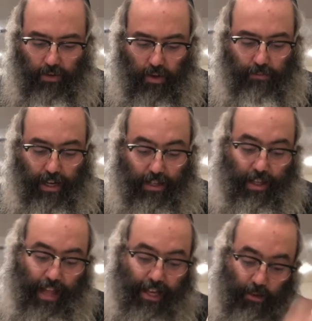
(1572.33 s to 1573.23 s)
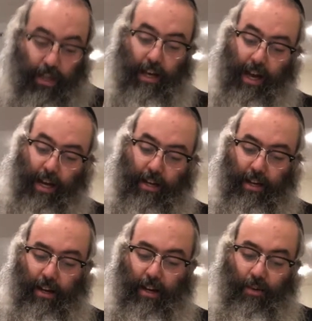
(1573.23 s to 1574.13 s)
because the last week guy
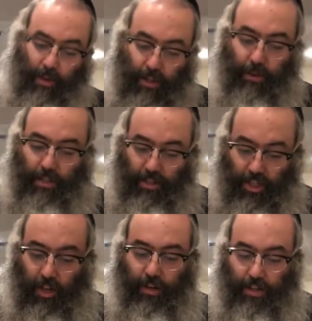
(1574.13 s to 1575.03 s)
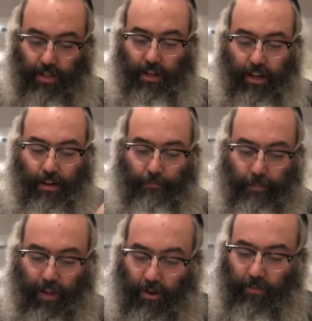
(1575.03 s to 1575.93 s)
was a serious
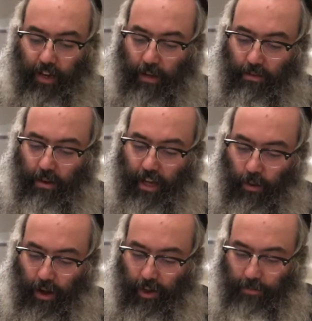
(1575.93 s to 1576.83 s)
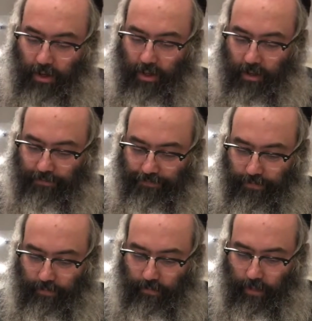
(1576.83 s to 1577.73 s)
pillar of the community, a wealthy person.
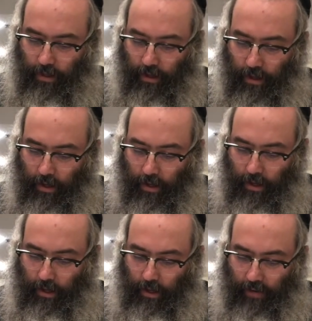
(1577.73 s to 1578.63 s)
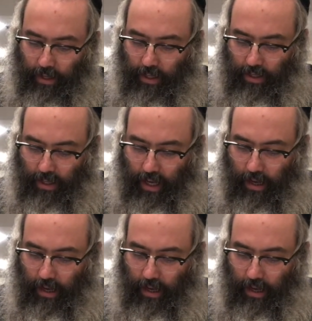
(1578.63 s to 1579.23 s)
But this